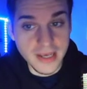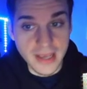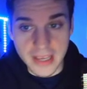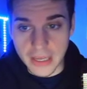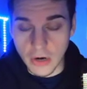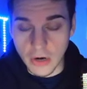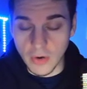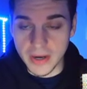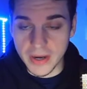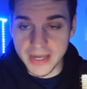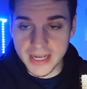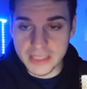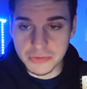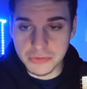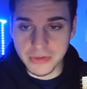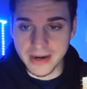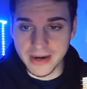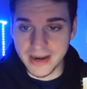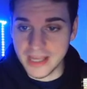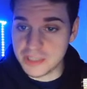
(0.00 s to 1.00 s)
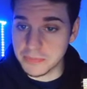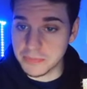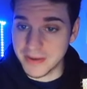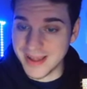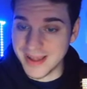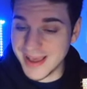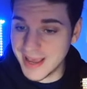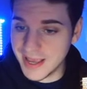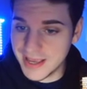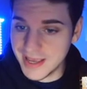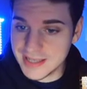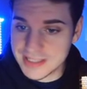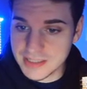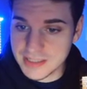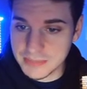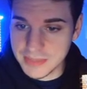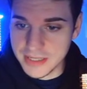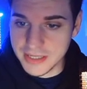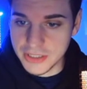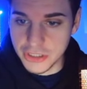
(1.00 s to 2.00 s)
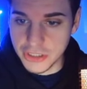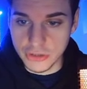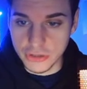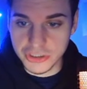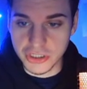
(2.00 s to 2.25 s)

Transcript: you know, it is what it is, but it is something new.